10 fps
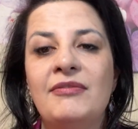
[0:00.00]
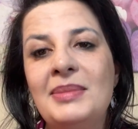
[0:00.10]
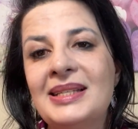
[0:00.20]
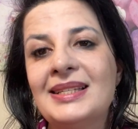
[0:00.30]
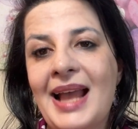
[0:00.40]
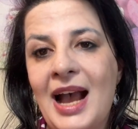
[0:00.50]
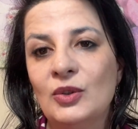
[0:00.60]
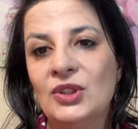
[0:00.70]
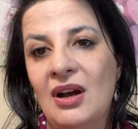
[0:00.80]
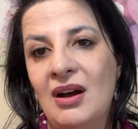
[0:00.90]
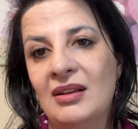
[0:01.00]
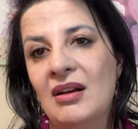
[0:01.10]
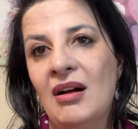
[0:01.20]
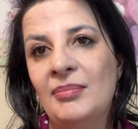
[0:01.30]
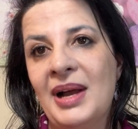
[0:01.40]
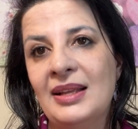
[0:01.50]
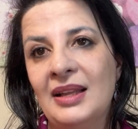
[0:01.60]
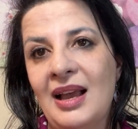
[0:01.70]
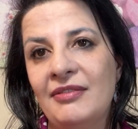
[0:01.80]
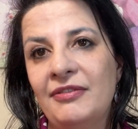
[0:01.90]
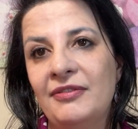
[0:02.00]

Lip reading: missed out on all my life.